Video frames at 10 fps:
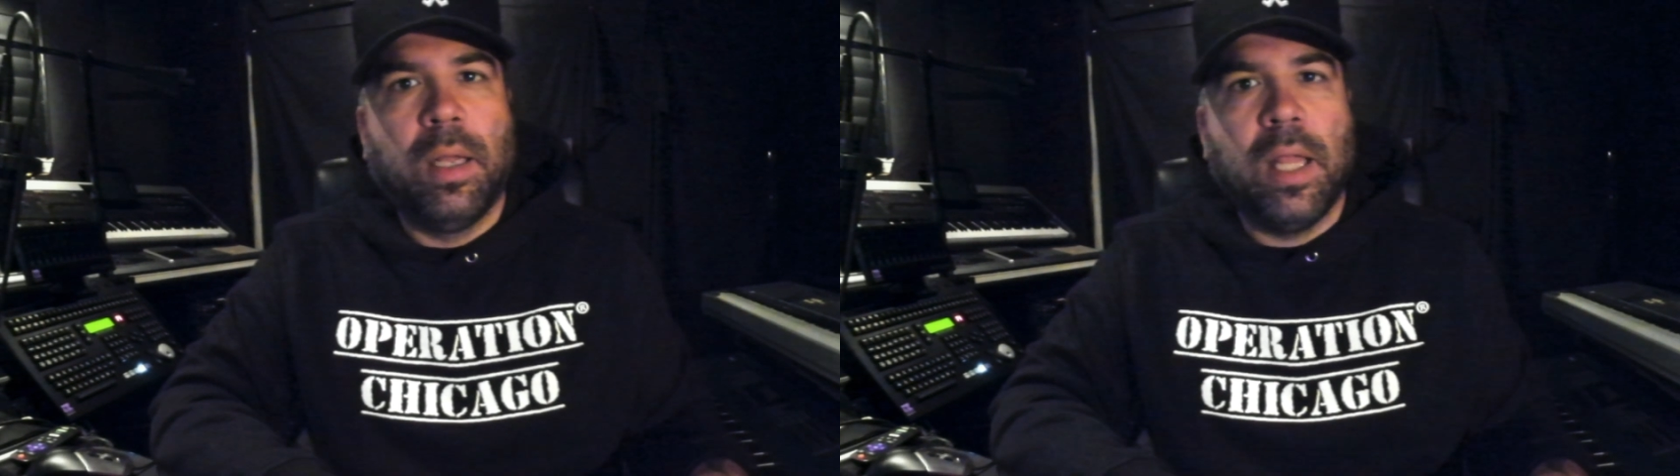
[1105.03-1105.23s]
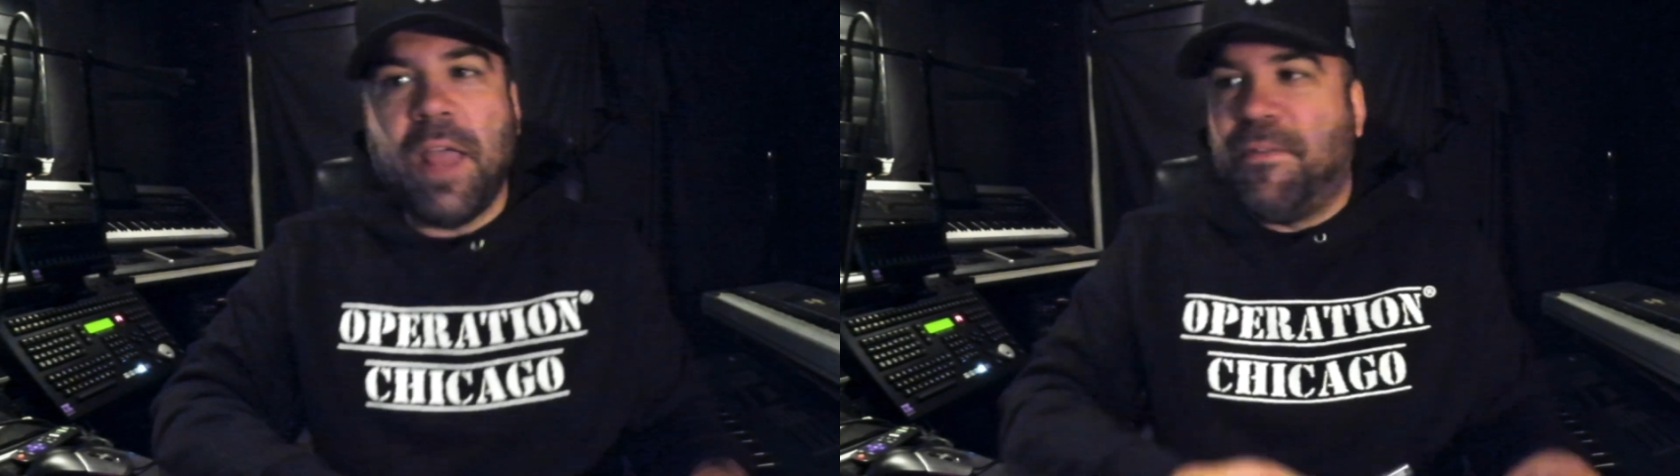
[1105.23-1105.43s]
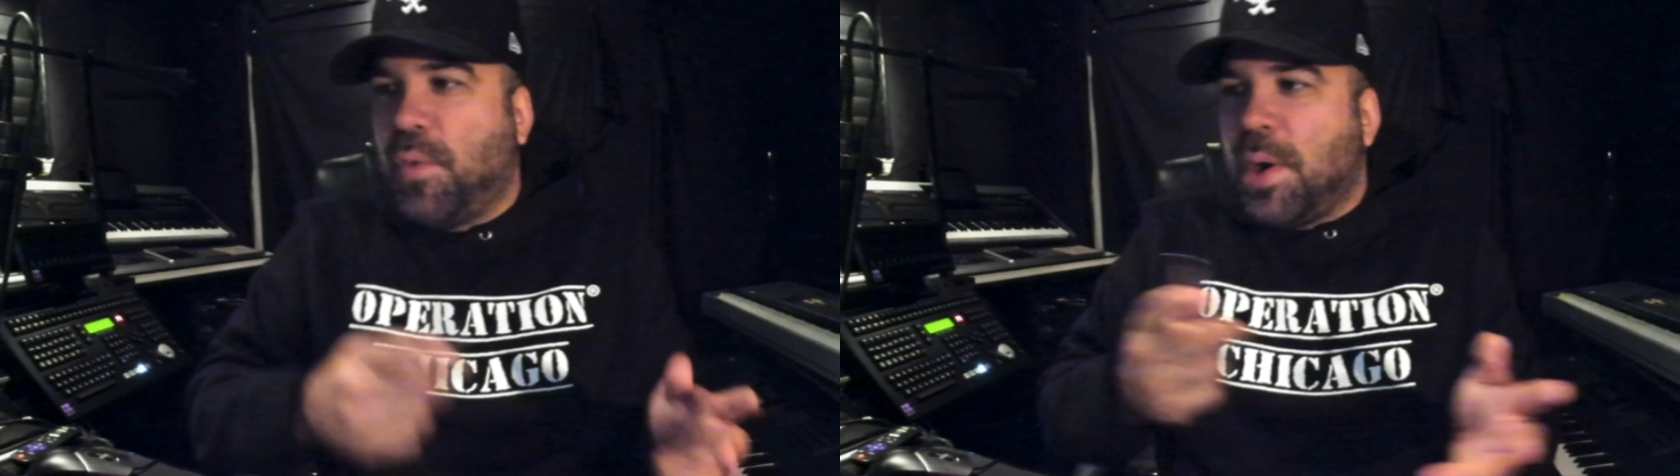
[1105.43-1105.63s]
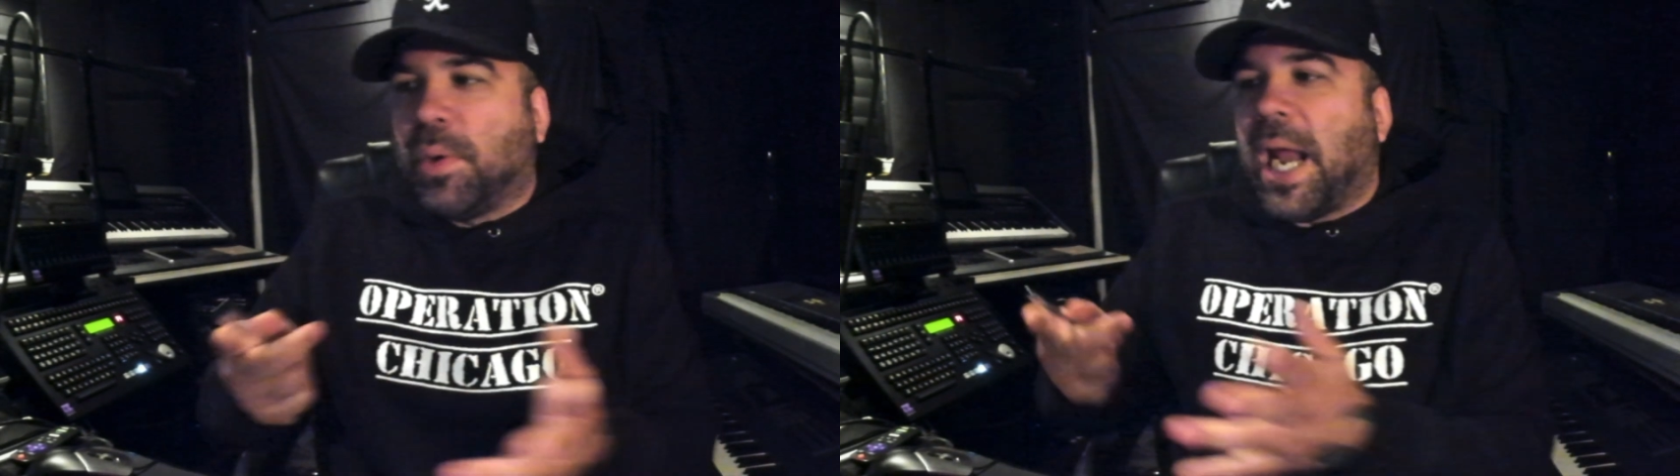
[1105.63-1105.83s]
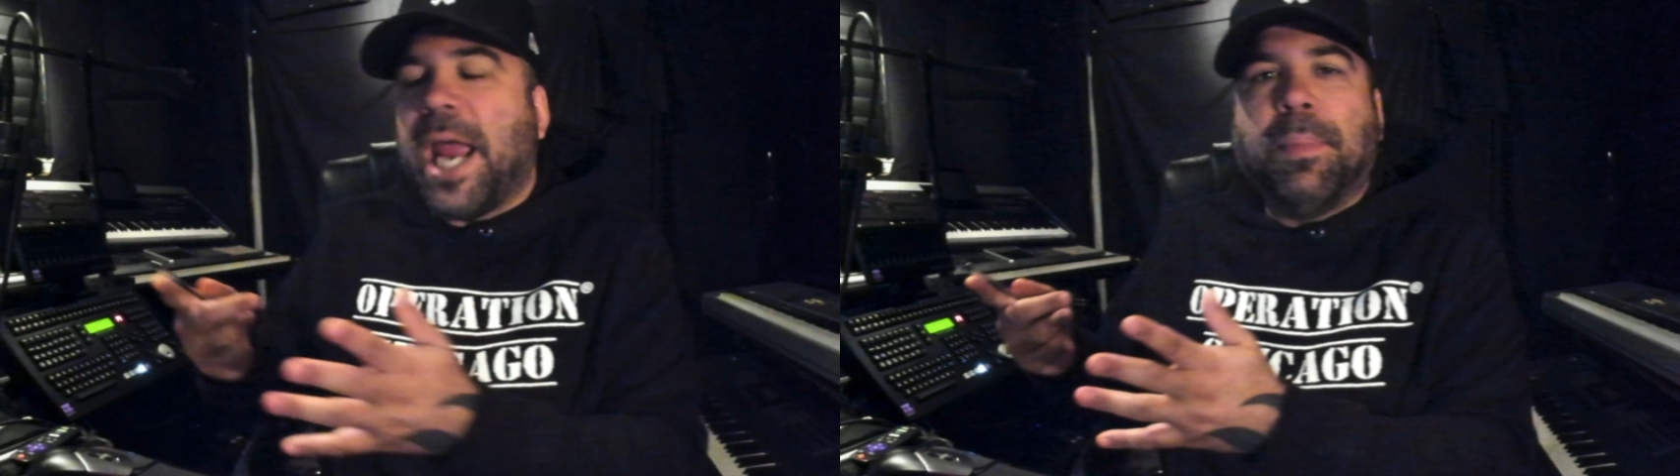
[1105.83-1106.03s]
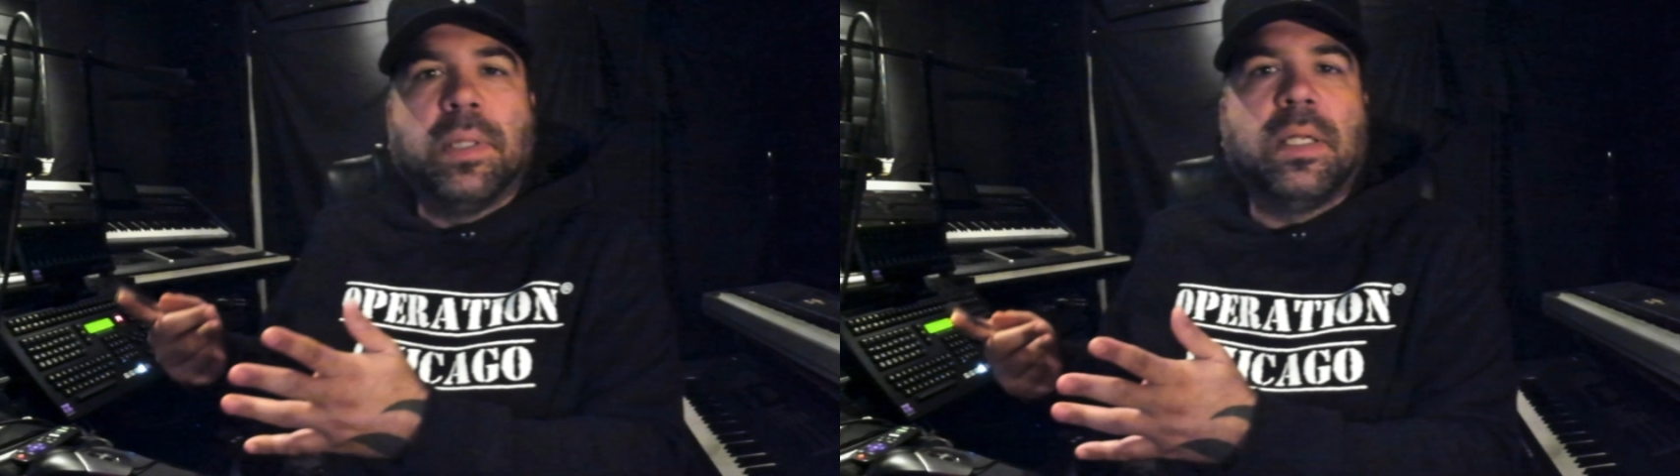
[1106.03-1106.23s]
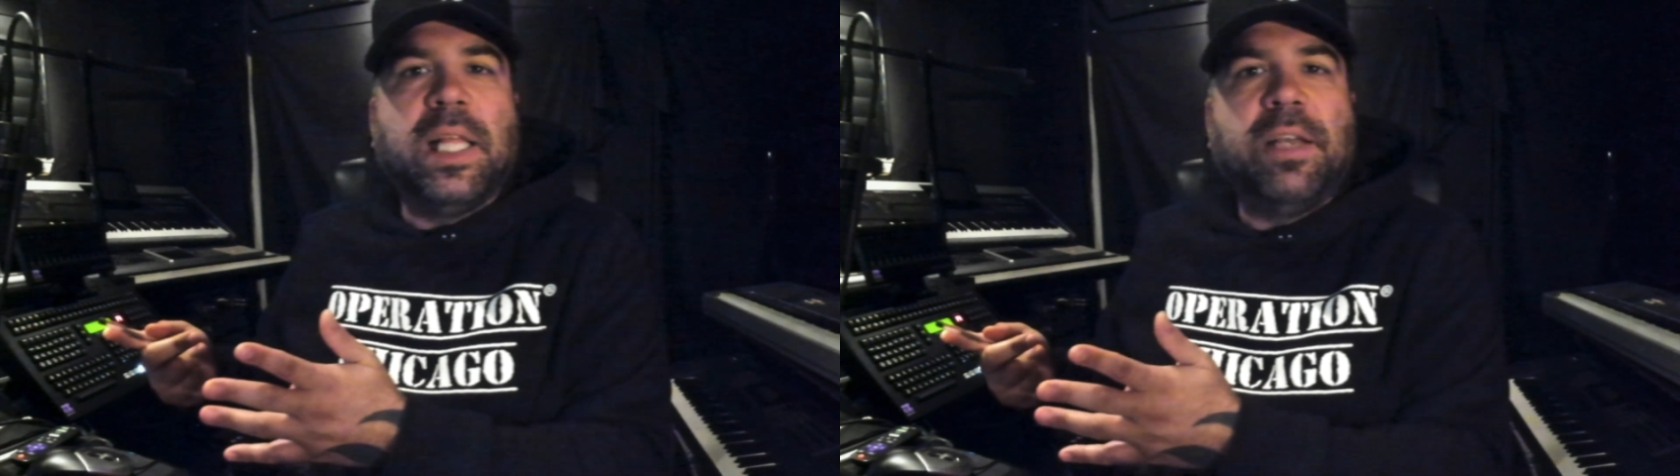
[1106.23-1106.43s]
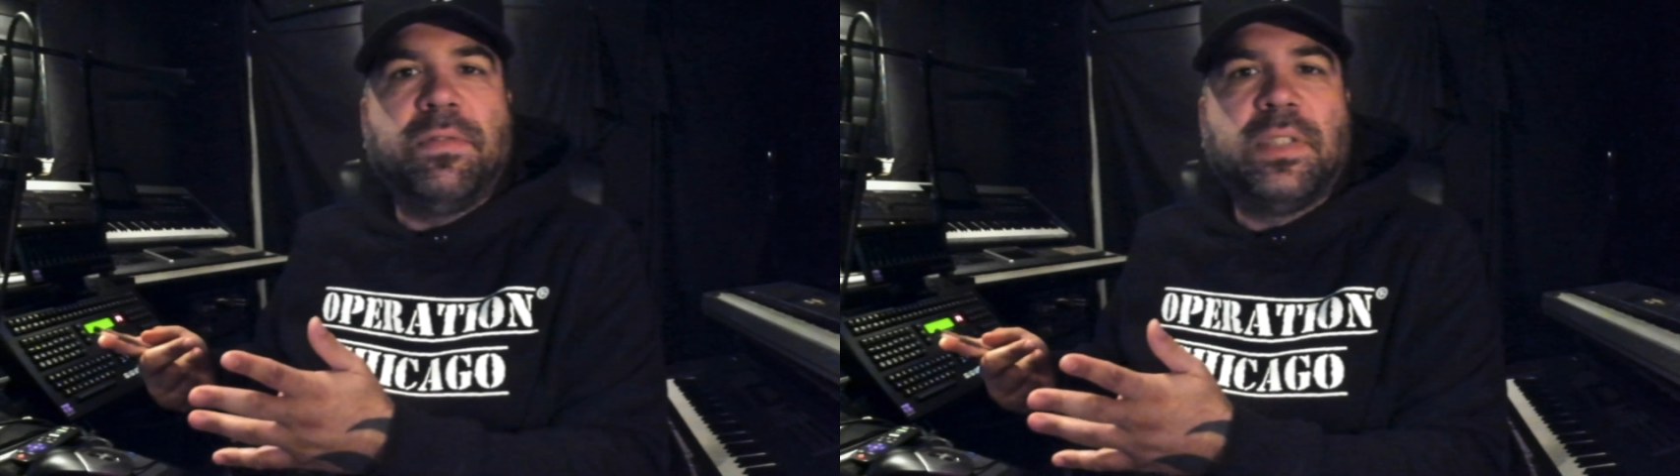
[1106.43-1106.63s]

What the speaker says: If we were able to live